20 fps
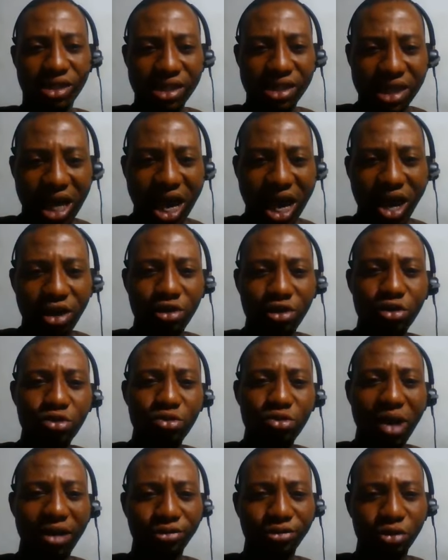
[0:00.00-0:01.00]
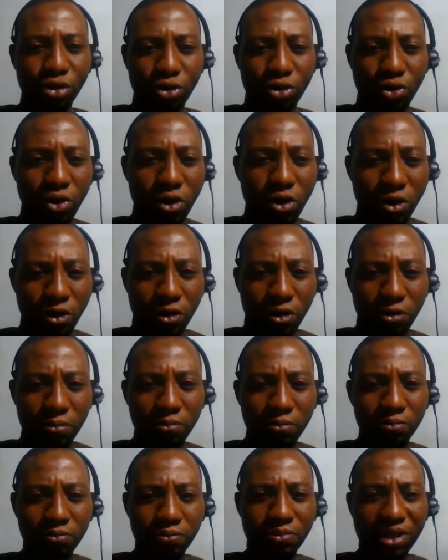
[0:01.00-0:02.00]
The angle you have to
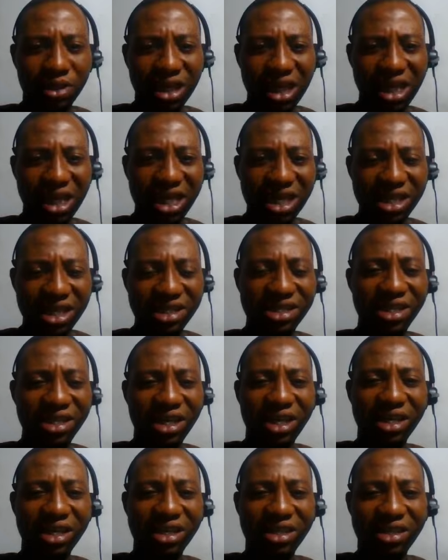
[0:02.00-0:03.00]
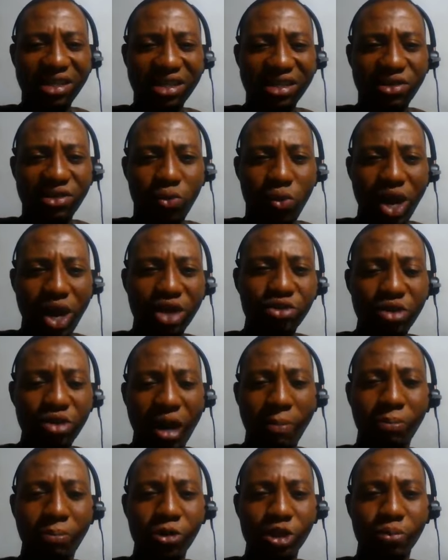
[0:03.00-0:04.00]
come is when you
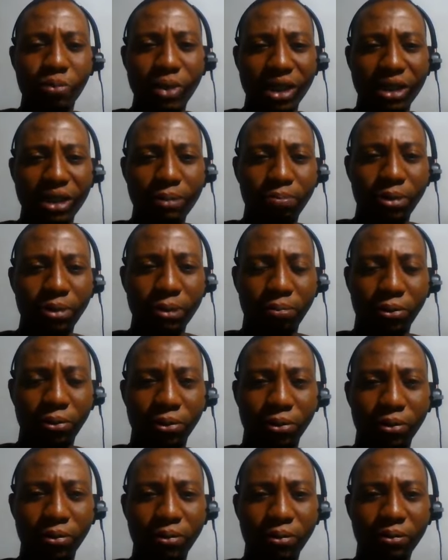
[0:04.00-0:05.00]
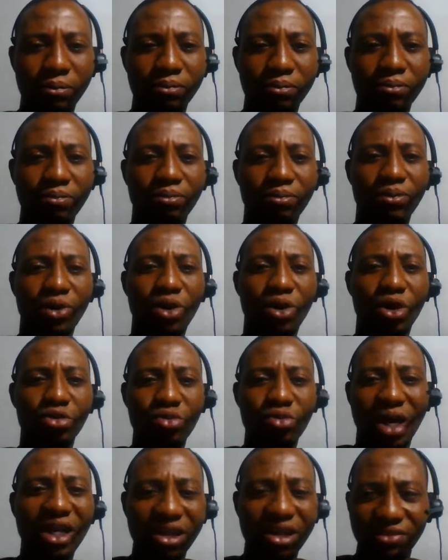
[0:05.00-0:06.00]
are prospecting people or
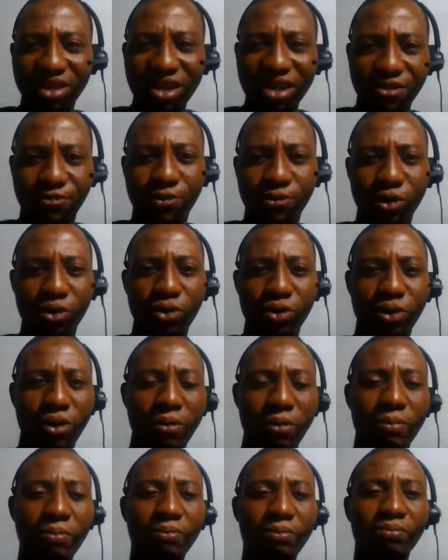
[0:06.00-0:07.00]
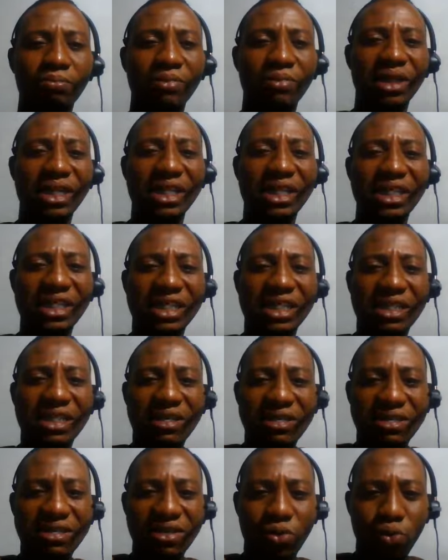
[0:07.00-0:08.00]
you are giving them follow up,
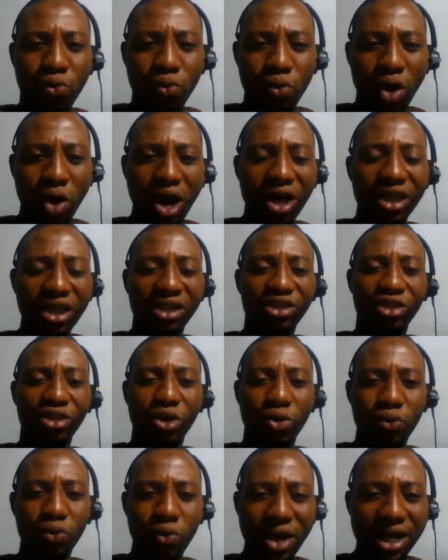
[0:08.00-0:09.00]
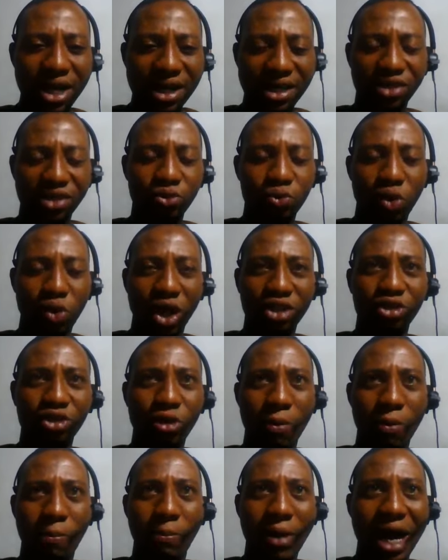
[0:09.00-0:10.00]
walk your way, walk
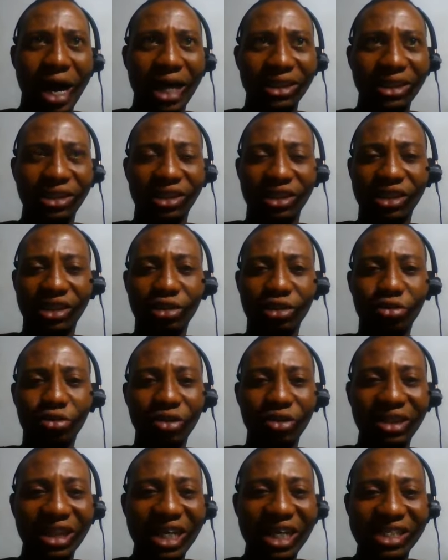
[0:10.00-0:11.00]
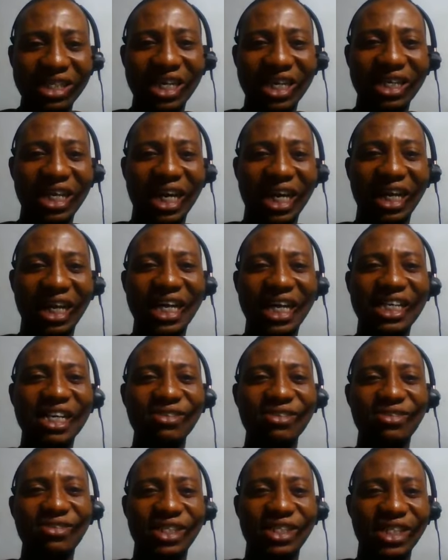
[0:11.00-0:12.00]
your path to the extent and let
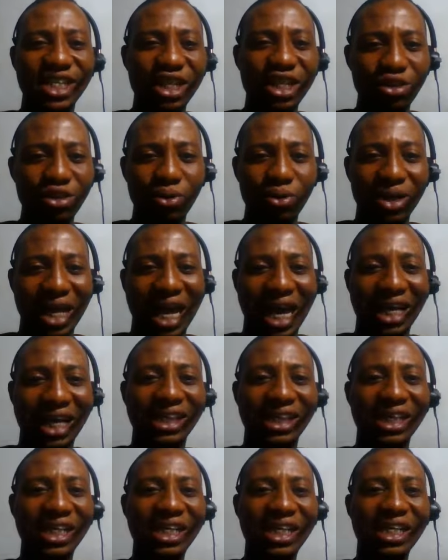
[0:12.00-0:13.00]
them see you like